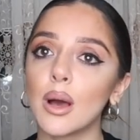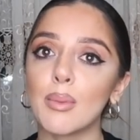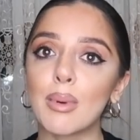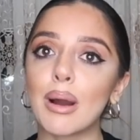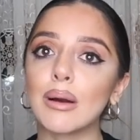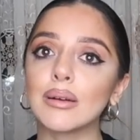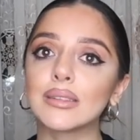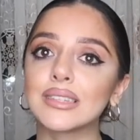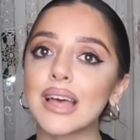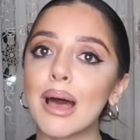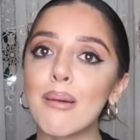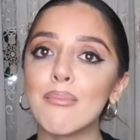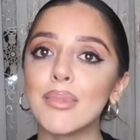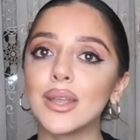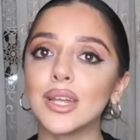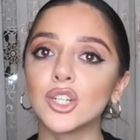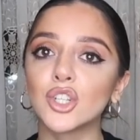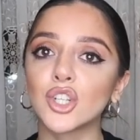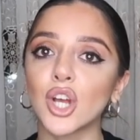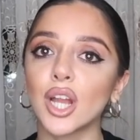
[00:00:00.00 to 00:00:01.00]
about a ten
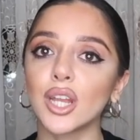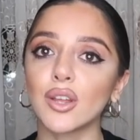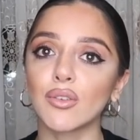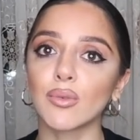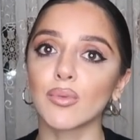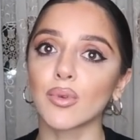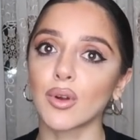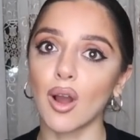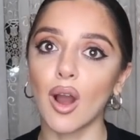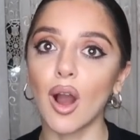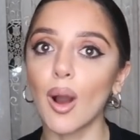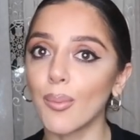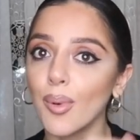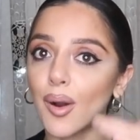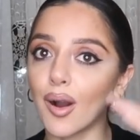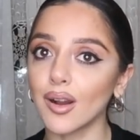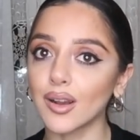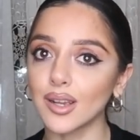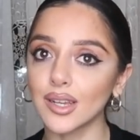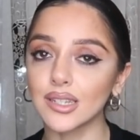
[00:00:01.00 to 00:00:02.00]
minute journey from the car
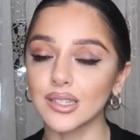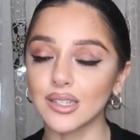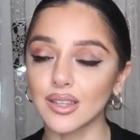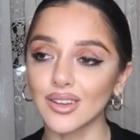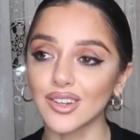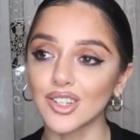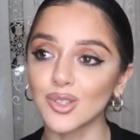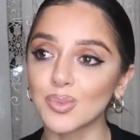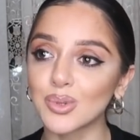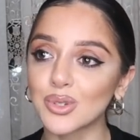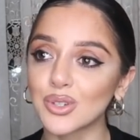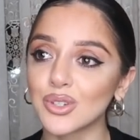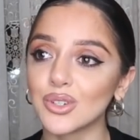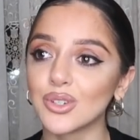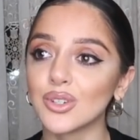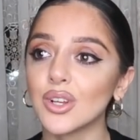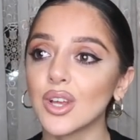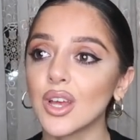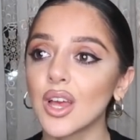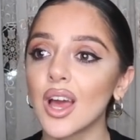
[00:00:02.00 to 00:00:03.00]
park into the
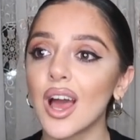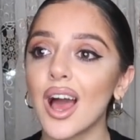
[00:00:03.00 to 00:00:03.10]
hospital.